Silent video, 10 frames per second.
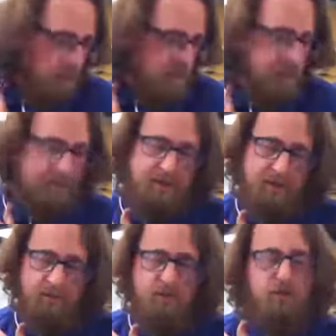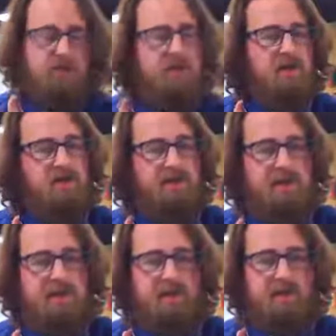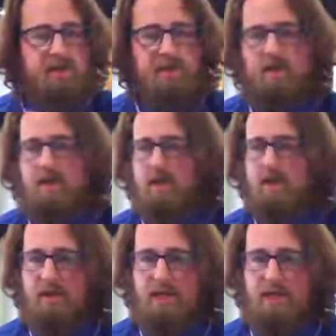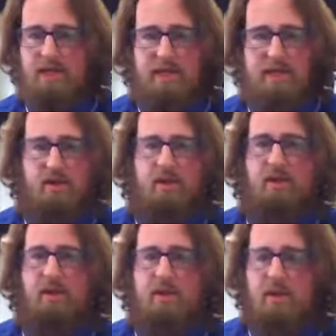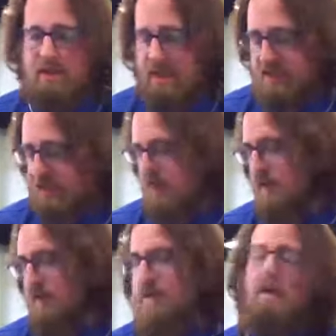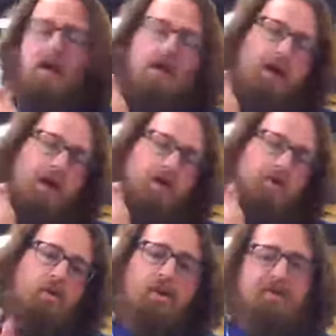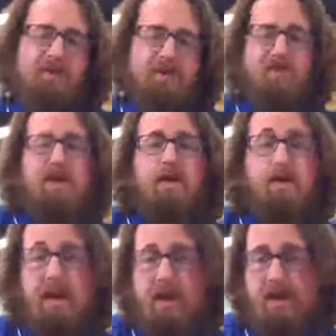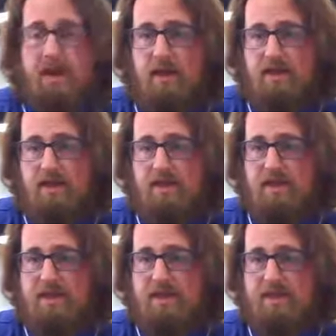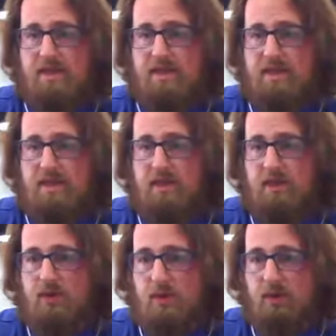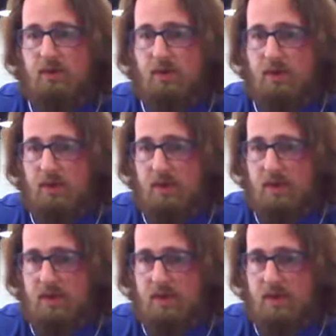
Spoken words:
we could be dealing with a rotator cuff pathology, light tear, irritation there, or even something in your neck such as a disc issue, or